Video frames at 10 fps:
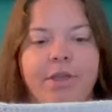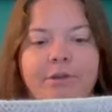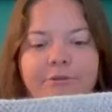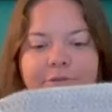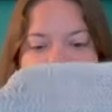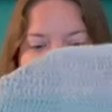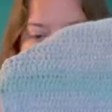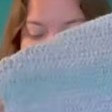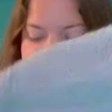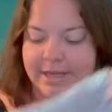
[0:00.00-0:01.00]
from
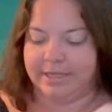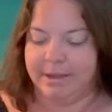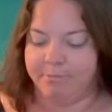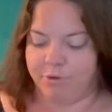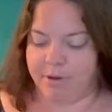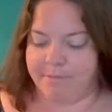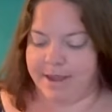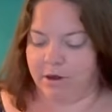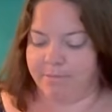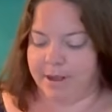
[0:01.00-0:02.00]
this
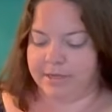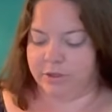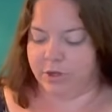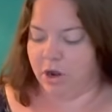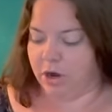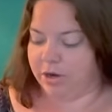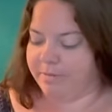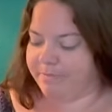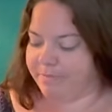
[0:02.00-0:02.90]
Premier puzzle yarn.